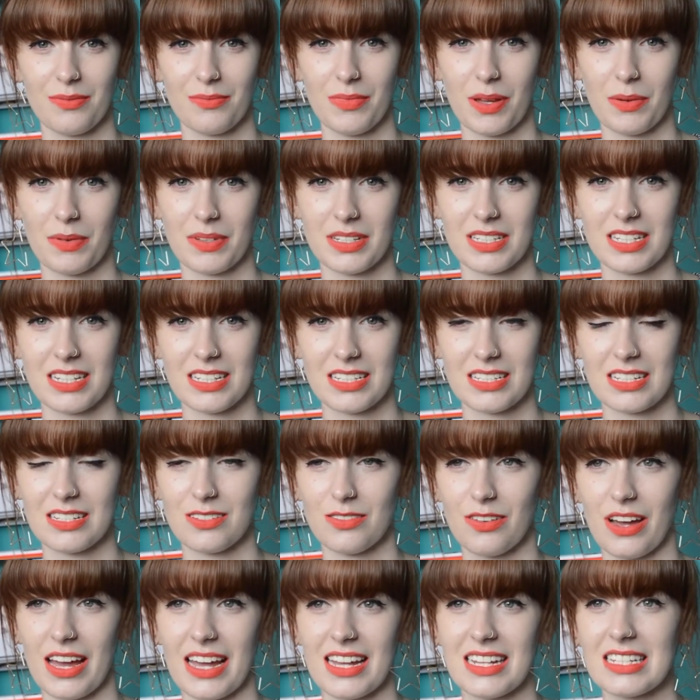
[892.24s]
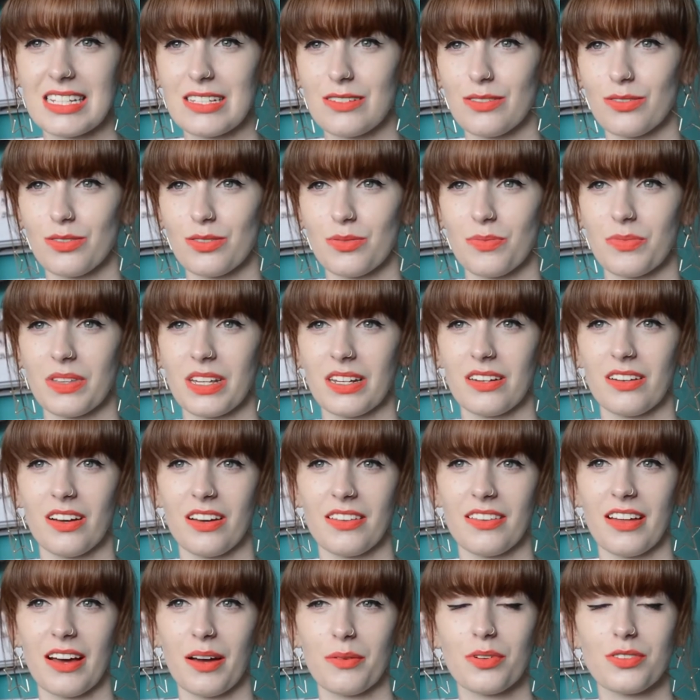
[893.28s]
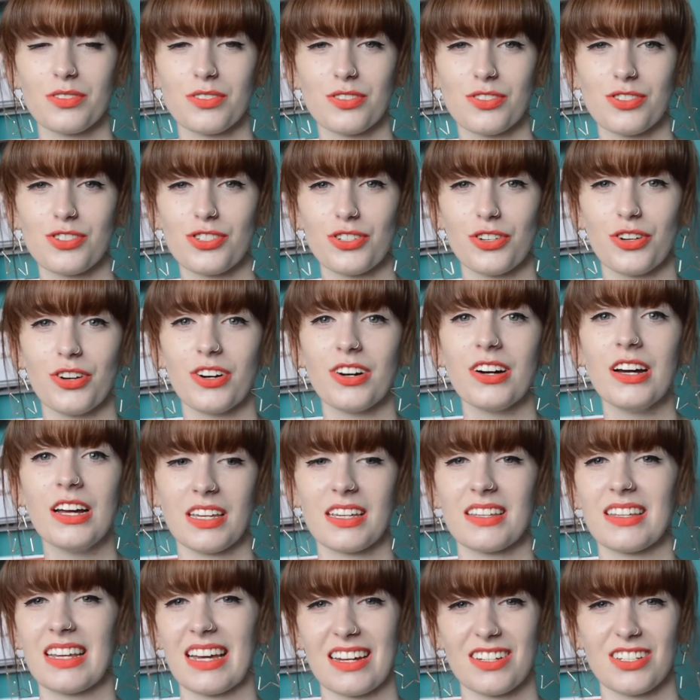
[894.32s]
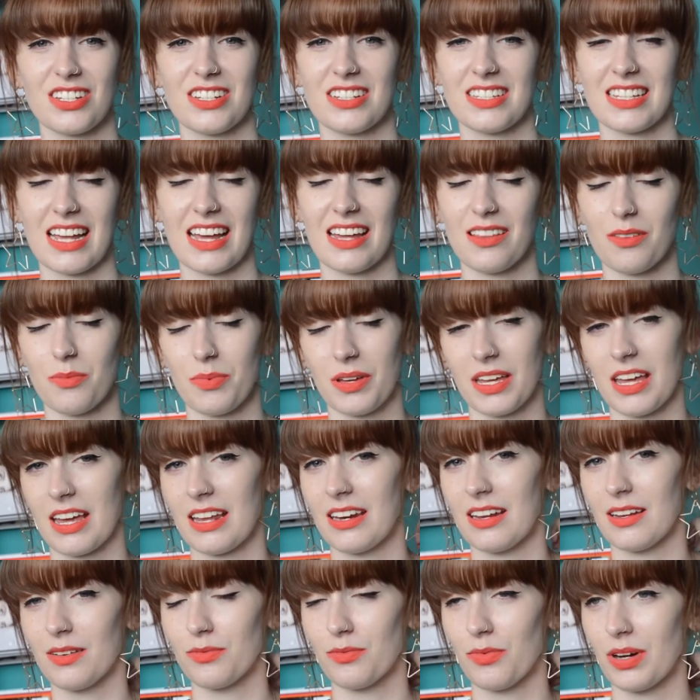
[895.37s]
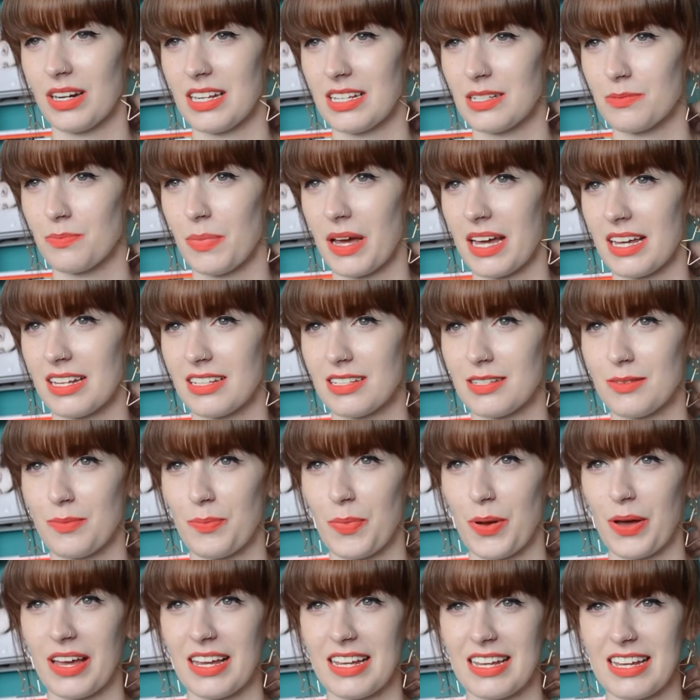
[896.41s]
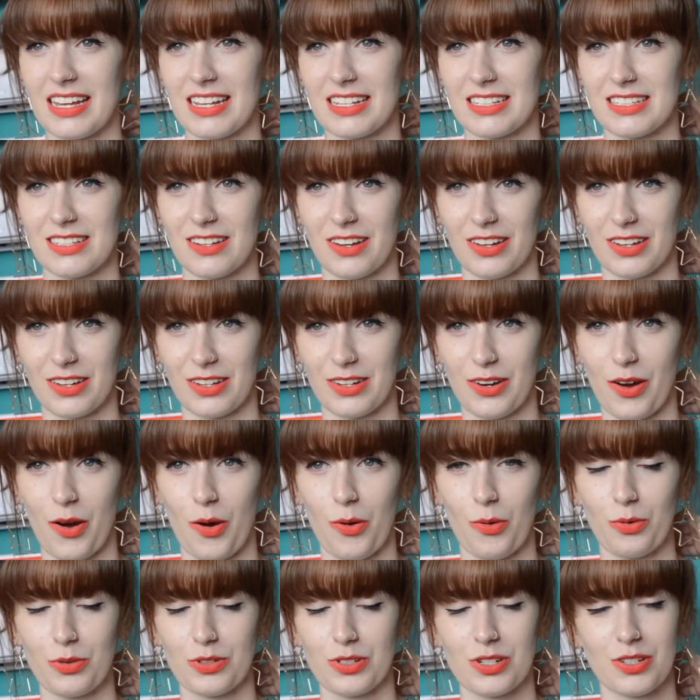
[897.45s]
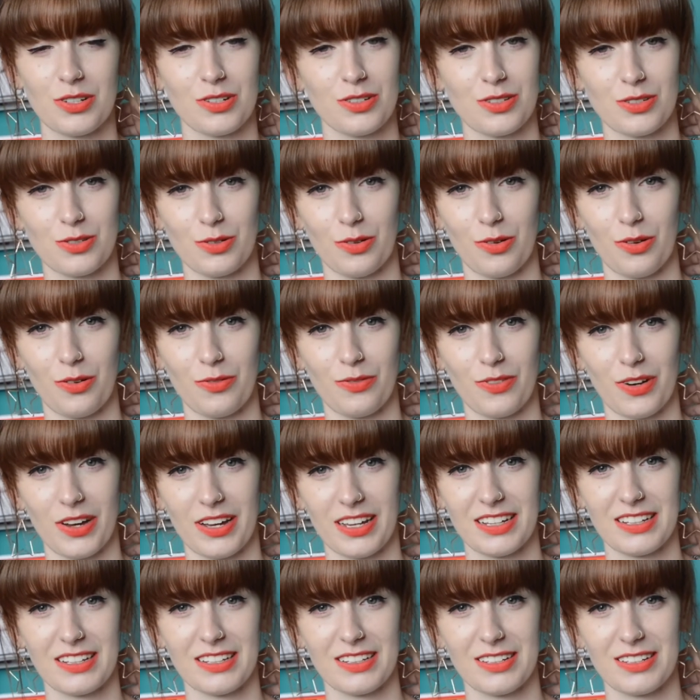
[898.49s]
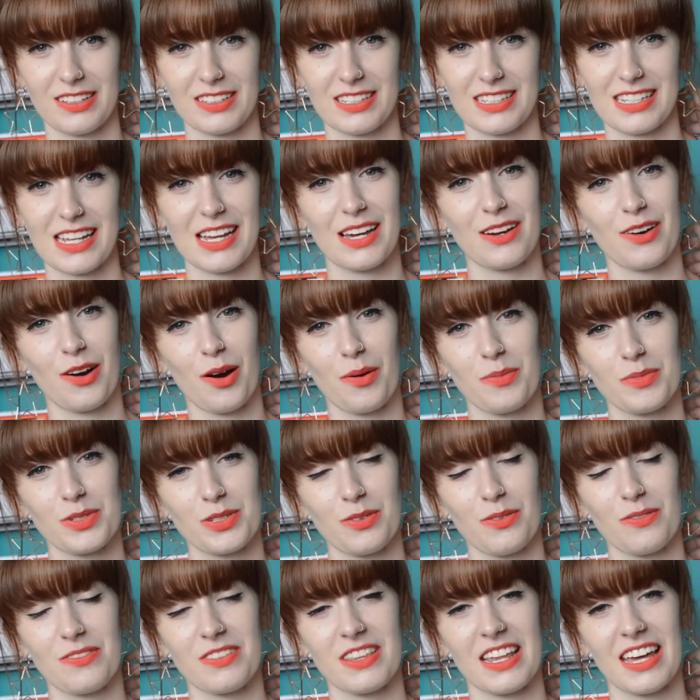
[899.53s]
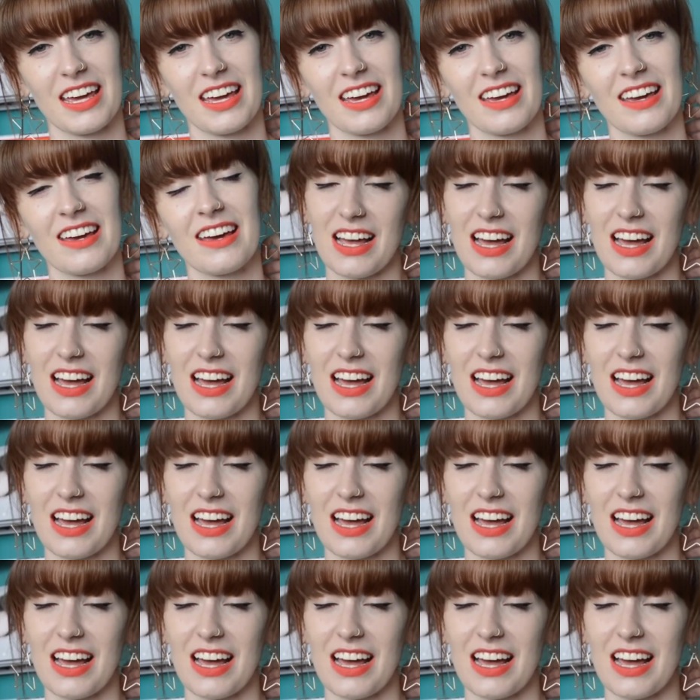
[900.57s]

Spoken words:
maybe 60s or 80s or something like that, I'm not too sure. I think they actually say at the beginning when it's based, but it is like an old sort of like sitcom sort of thing.